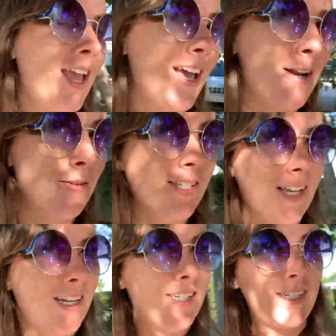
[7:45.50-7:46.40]
I'm
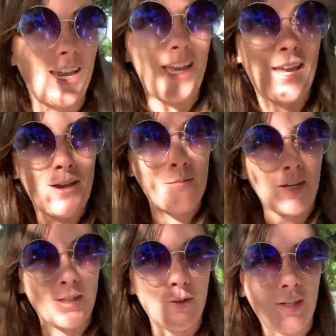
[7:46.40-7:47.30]
excited to take him
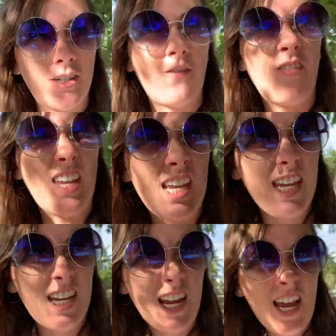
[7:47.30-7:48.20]
because you get to
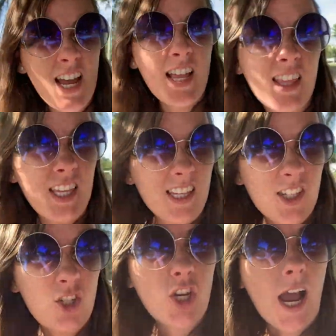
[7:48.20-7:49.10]
feed these
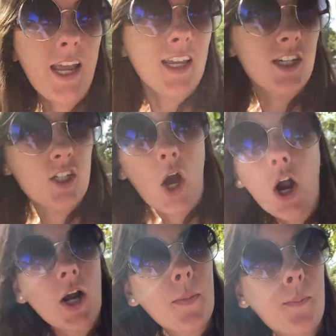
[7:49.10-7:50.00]
giant
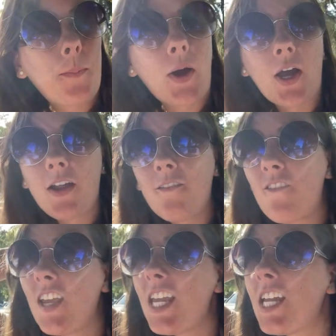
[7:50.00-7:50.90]
tarpon
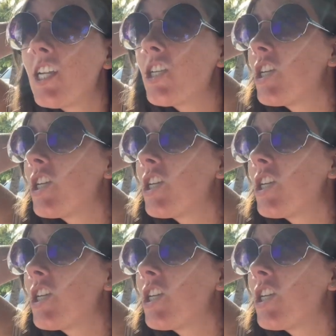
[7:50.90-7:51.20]
fish